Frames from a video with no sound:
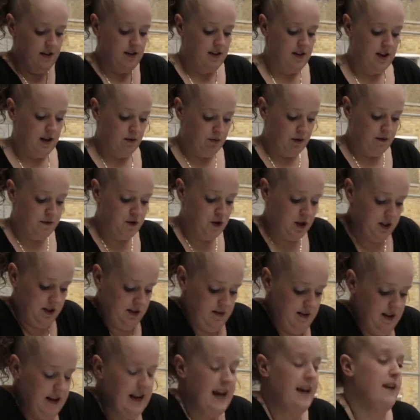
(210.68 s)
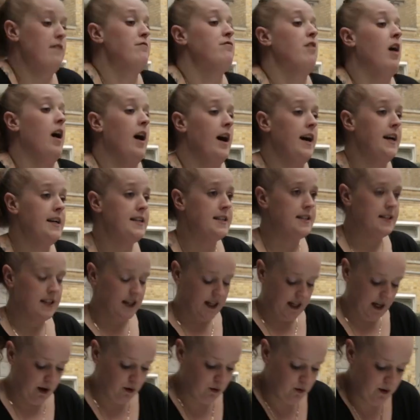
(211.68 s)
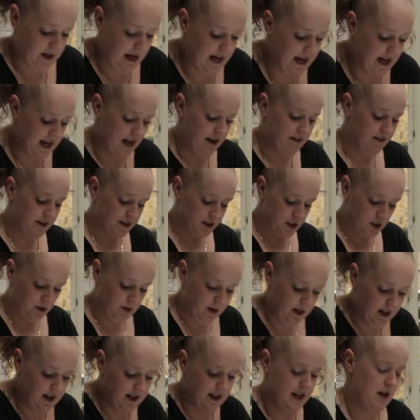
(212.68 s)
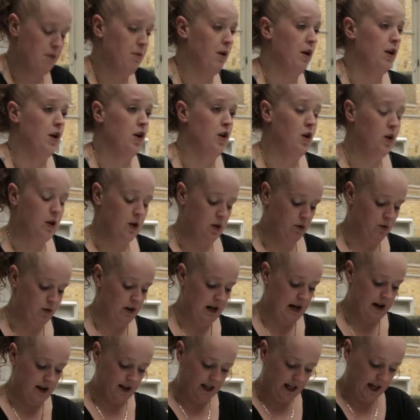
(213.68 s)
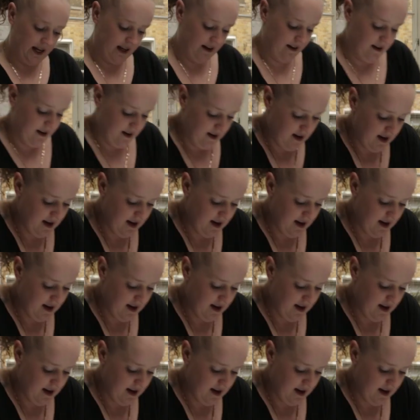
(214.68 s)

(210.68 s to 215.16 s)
that we've just let it rise and get all that air into it, and now we're going to knock it all out again.